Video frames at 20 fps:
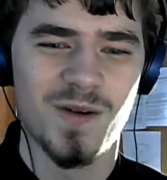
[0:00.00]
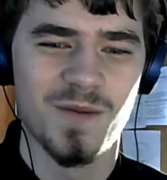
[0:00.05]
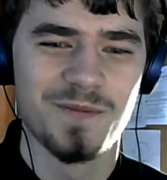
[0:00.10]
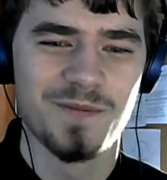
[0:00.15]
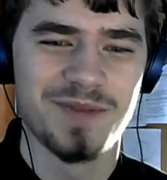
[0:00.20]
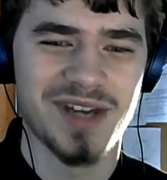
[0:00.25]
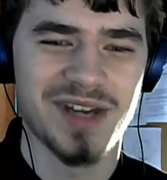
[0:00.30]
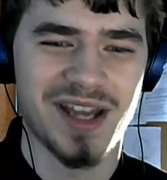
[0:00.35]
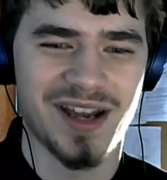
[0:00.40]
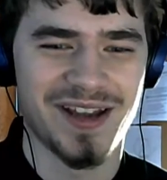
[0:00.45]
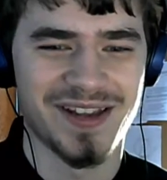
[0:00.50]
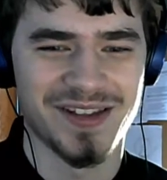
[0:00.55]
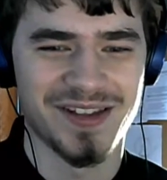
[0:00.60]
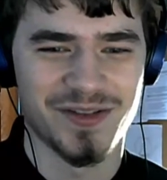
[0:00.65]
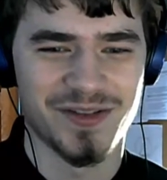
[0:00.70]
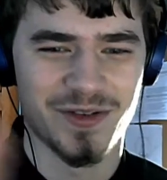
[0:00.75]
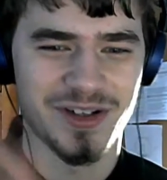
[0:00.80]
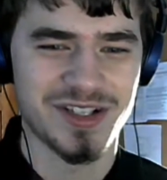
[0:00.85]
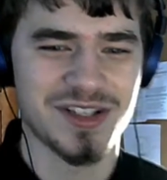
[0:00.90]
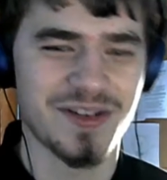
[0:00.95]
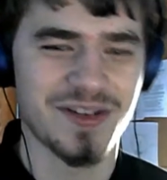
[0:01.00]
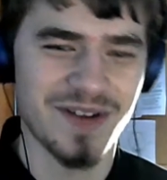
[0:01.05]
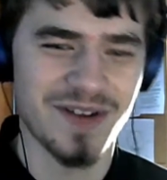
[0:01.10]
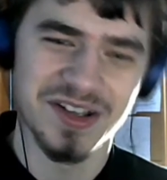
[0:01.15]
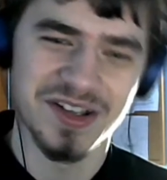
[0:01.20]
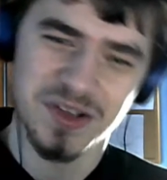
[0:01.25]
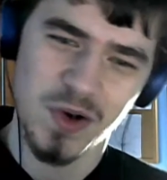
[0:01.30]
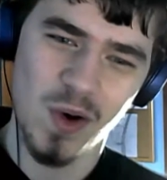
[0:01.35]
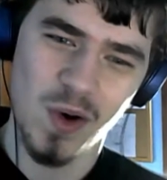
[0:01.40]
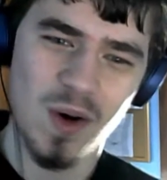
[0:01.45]
because Rusty Red
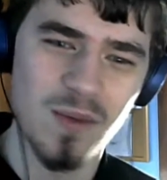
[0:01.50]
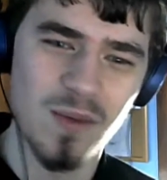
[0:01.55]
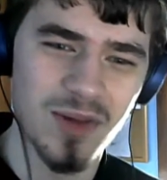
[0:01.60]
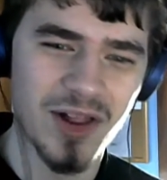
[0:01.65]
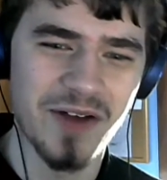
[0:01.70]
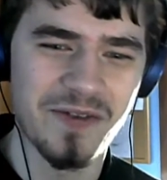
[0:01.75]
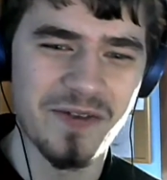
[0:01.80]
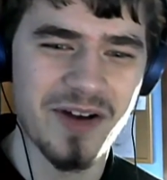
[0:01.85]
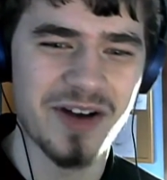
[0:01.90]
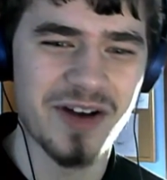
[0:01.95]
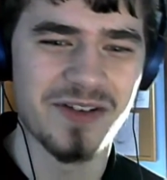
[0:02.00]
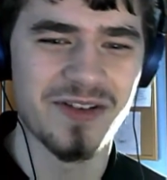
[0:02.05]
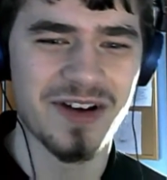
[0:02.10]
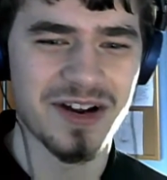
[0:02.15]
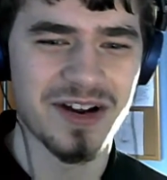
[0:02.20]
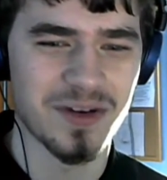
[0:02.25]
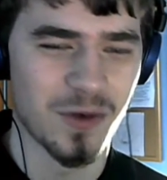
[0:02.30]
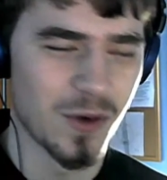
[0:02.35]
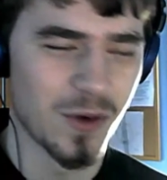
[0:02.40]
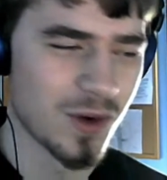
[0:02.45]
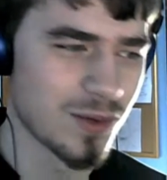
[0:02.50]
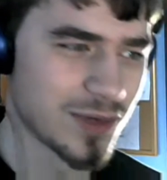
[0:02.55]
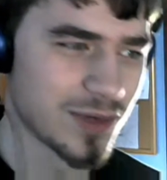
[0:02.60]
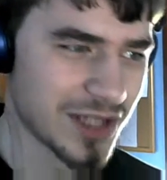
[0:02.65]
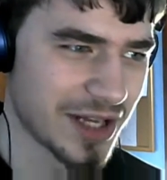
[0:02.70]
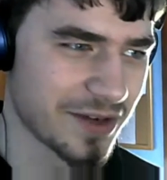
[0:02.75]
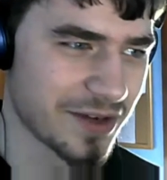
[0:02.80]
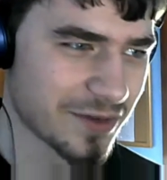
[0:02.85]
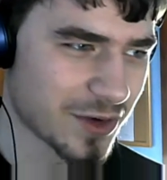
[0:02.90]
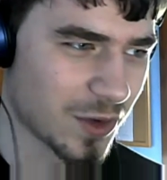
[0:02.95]
is horrible at rendering, horrible
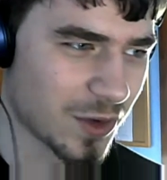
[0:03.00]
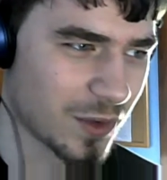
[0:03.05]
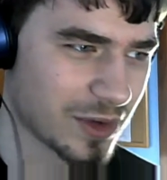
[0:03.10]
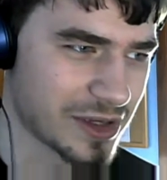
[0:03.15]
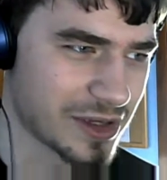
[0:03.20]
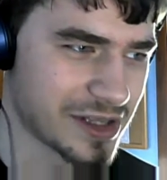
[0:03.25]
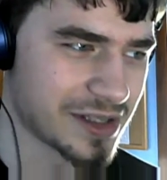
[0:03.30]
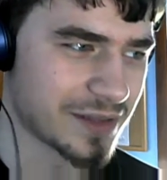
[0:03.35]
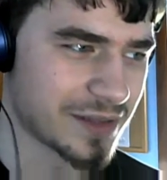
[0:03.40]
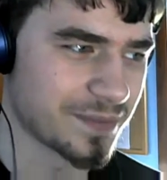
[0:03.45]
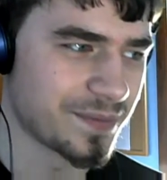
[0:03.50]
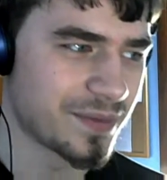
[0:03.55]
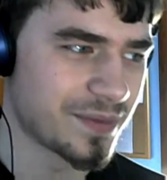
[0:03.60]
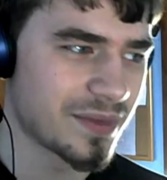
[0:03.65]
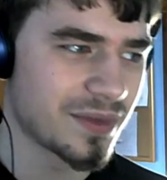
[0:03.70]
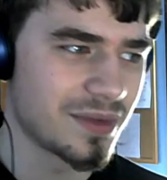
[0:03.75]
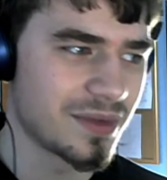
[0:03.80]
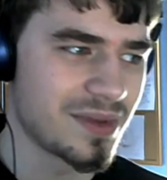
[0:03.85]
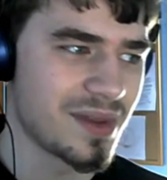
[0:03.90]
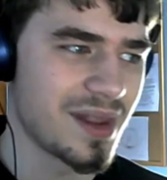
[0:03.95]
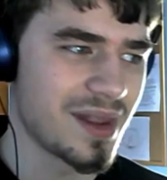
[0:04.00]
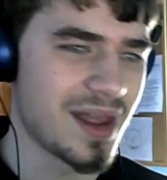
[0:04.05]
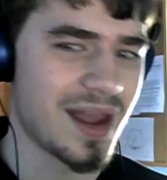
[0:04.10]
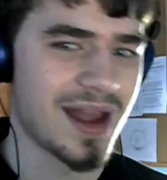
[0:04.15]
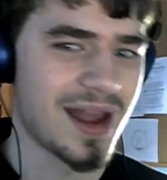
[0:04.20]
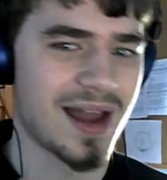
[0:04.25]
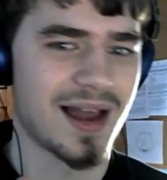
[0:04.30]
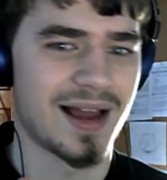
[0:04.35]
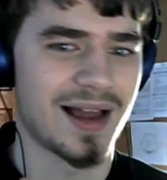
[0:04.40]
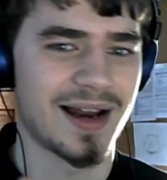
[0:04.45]
at recording,
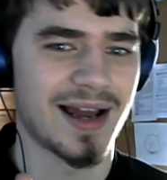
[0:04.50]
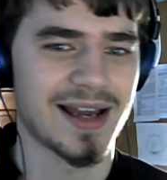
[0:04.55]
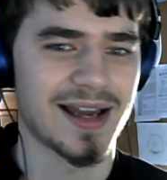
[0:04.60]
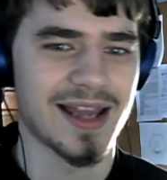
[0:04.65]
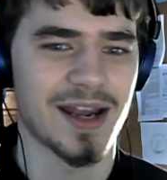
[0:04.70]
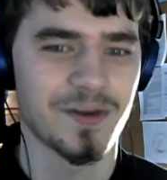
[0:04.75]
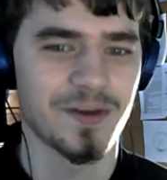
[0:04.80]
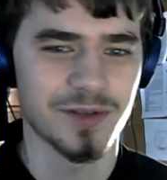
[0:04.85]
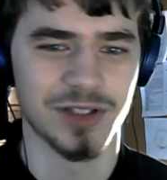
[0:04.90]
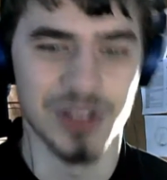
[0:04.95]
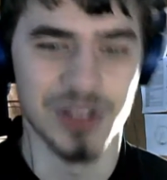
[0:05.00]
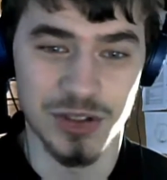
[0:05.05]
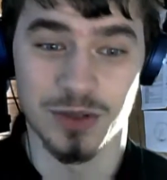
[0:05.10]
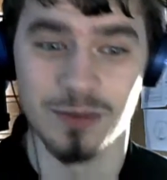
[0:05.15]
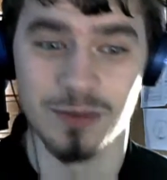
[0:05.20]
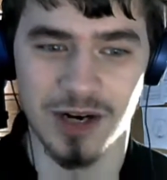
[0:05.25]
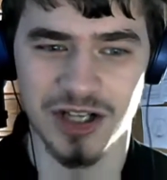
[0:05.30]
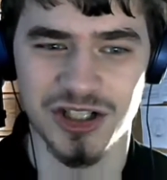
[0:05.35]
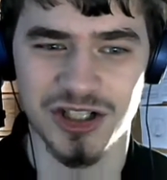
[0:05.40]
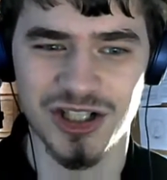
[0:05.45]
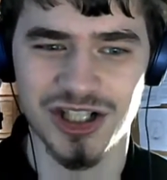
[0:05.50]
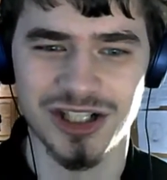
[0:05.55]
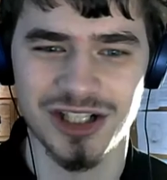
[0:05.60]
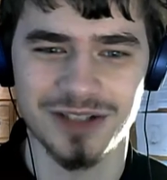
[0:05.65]
and I can't really do much.